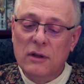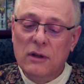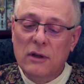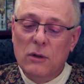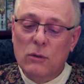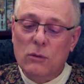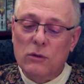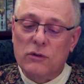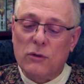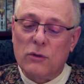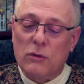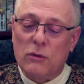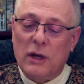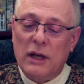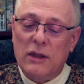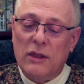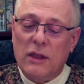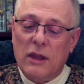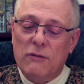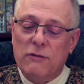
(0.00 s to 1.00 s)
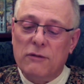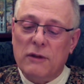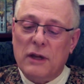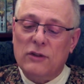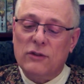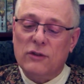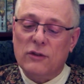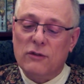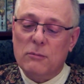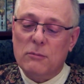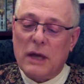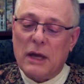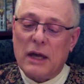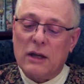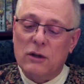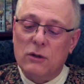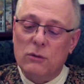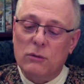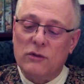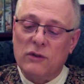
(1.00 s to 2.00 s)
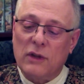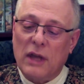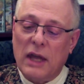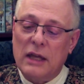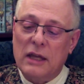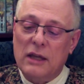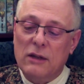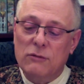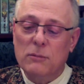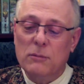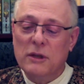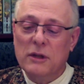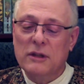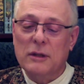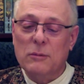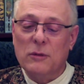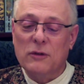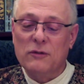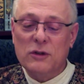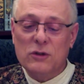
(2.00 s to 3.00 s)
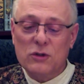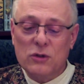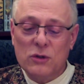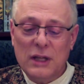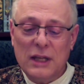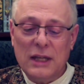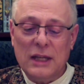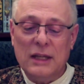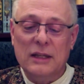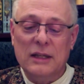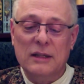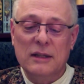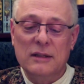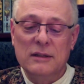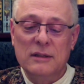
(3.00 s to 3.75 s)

was the writhing face of a man who was hanging from the limb of a tree.